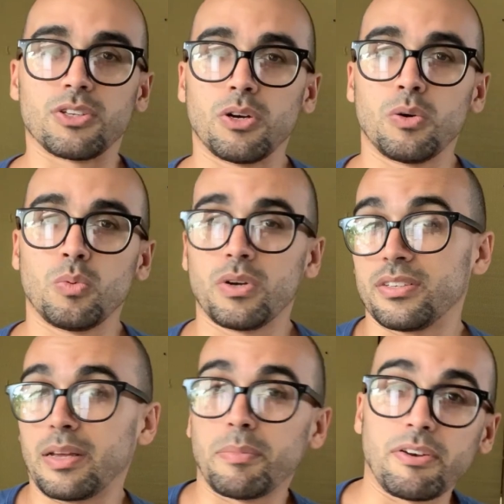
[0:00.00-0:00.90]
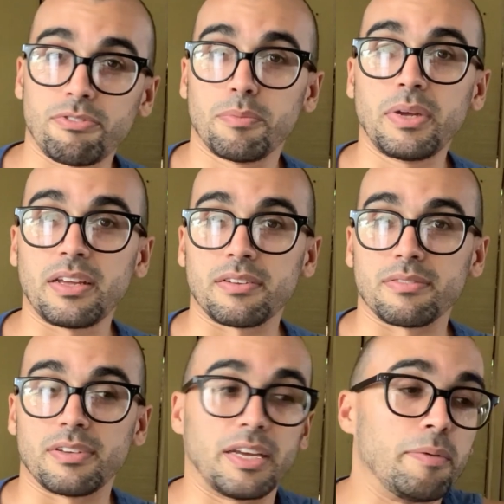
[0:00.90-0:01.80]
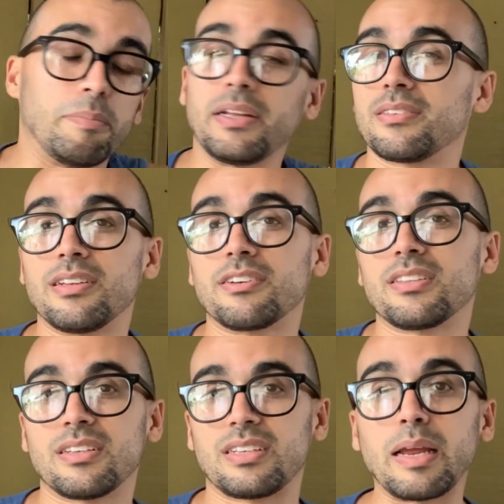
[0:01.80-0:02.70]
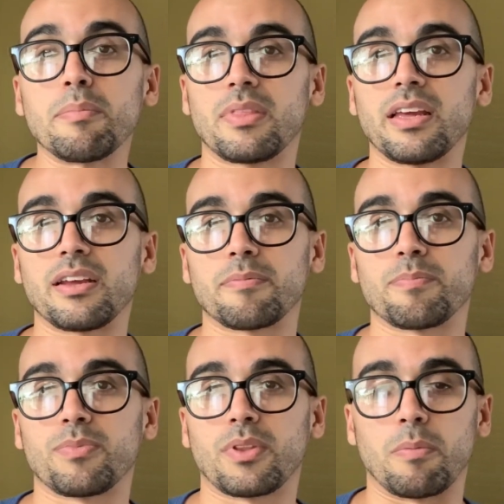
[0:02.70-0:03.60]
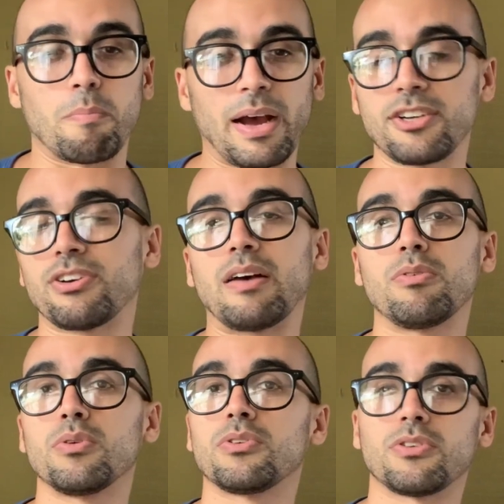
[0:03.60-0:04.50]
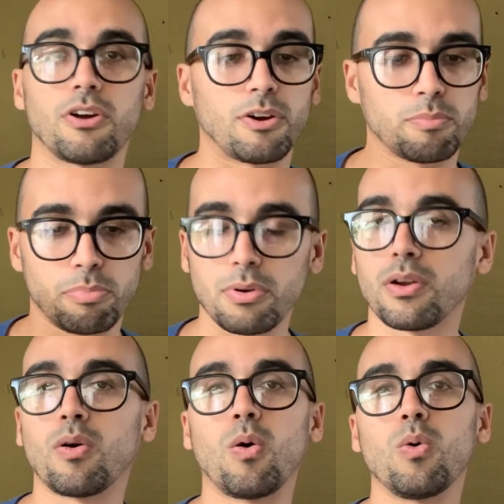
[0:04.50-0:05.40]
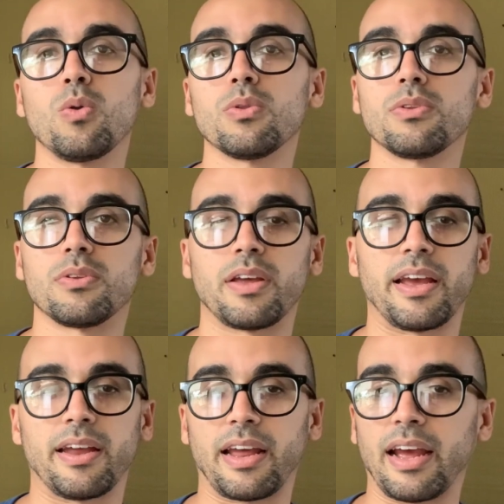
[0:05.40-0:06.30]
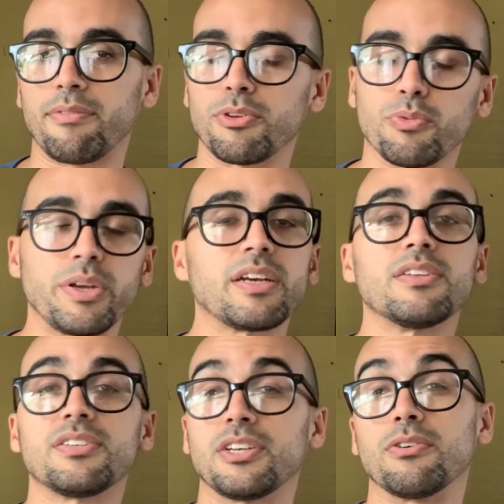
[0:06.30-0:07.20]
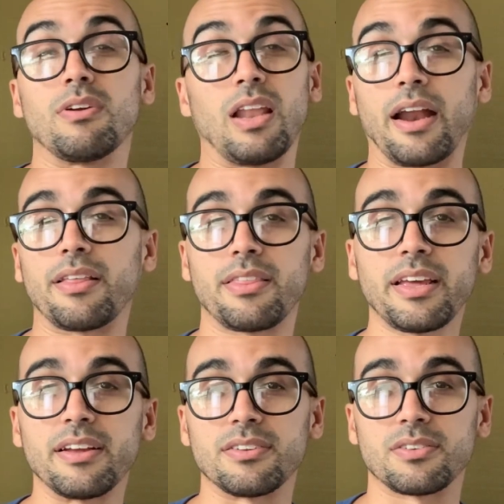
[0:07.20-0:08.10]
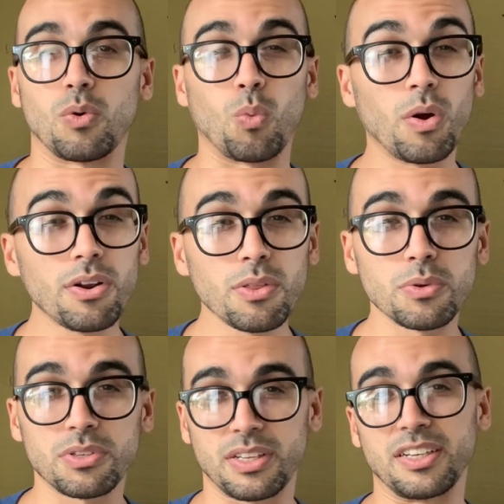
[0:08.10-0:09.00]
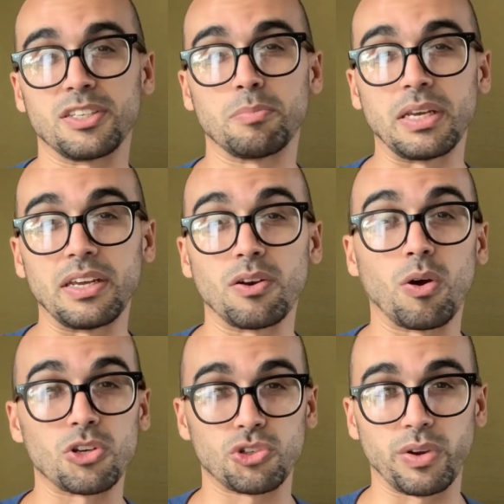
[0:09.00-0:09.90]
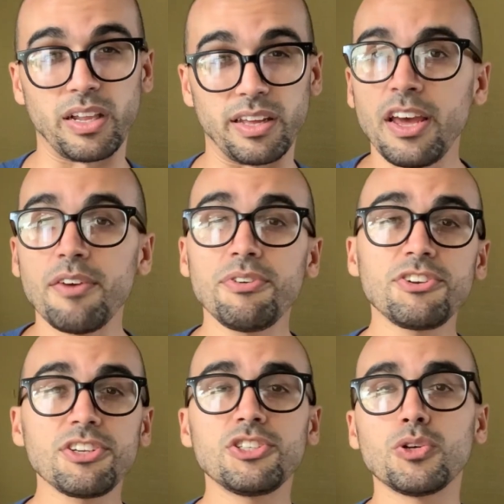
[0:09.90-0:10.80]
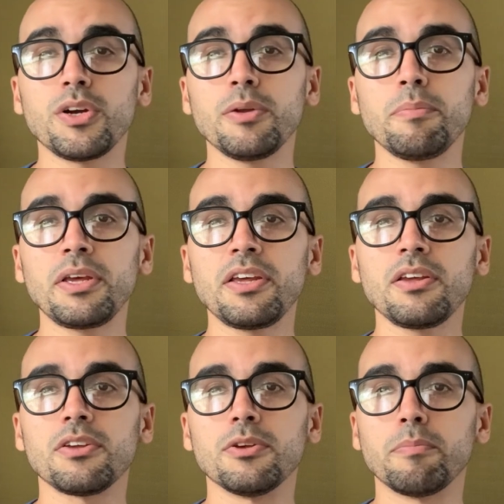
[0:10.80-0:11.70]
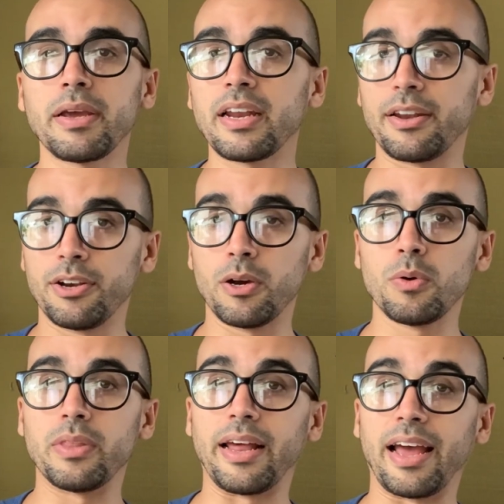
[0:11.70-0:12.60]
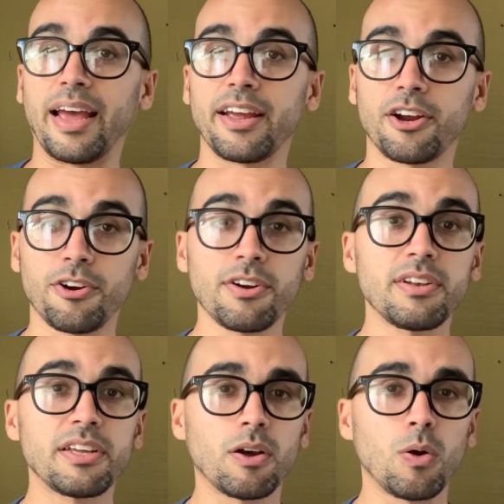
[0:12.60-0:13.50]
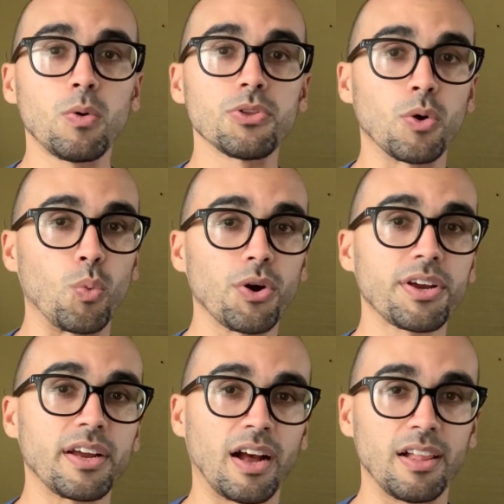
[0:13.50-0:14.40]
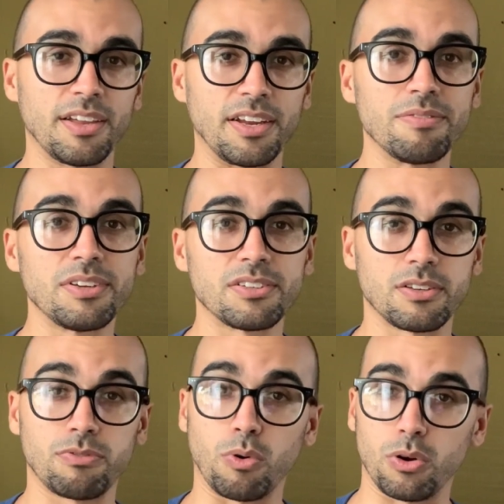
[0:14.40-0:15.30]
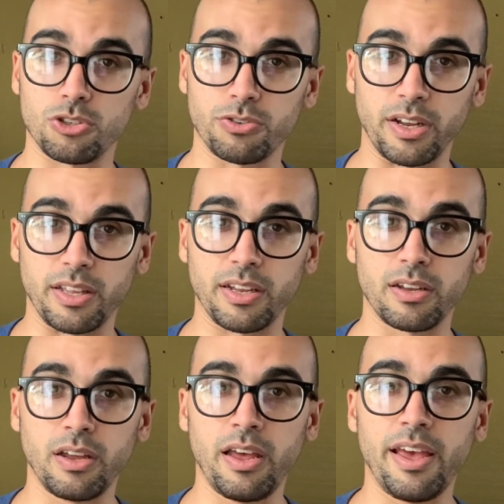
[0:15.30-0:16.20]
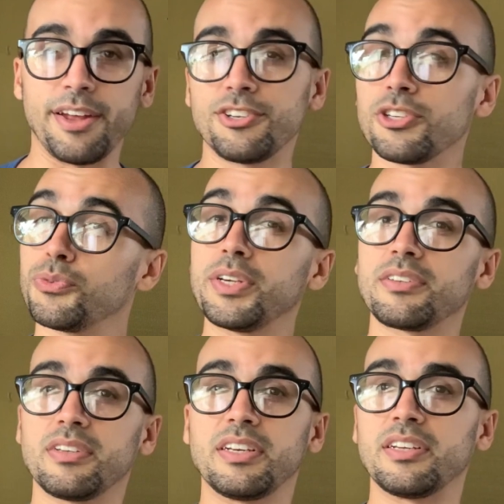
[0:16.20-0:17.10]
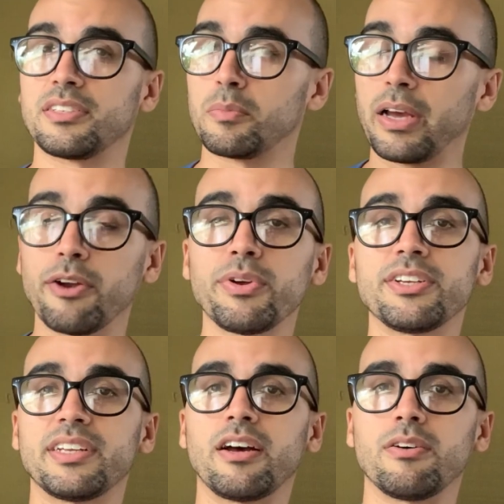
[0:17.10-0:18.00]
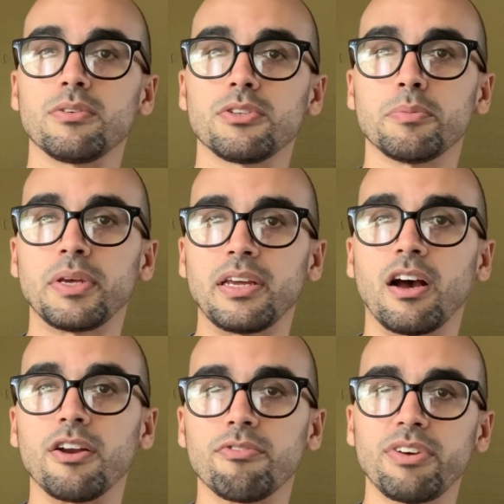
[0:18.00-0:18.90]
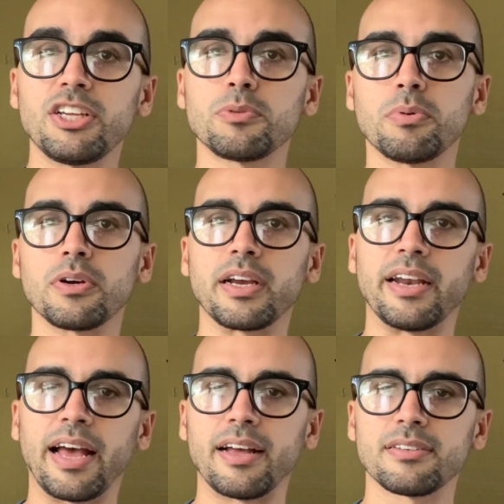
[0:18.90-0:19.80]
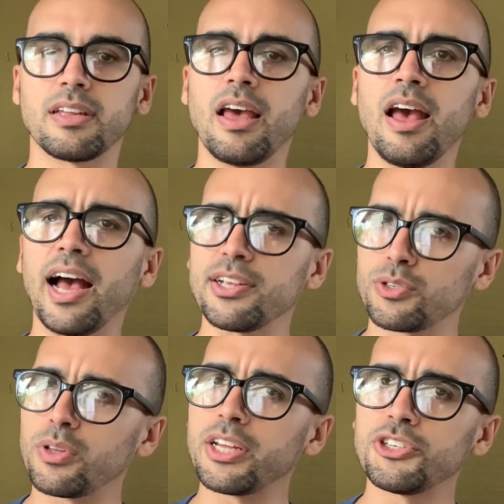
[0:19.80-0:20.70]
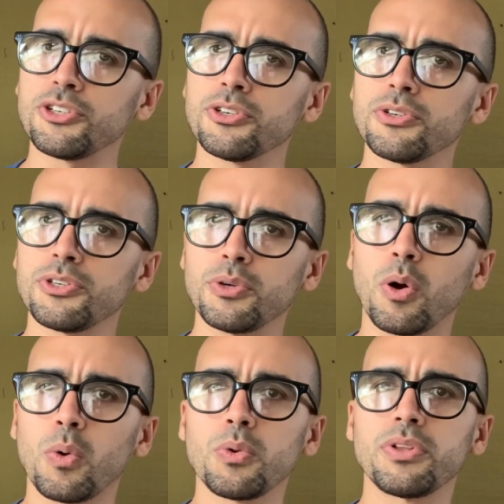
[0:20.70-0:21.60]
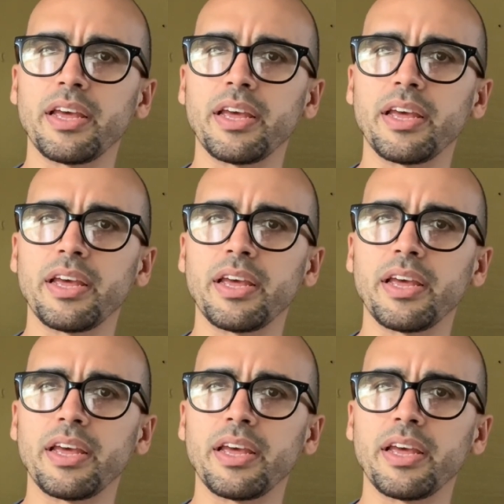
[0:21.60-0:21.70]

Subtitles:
So what does that mean for me? It means literally the same thing. My travels are put on hold and I have to reconsider a lot of things. One of those things being Australia. If you're just joining me, you may not know that I currently hold a working holiday visa for Australia. And just recently, some guy reached out to me on Facebook and asked, I saw that you hold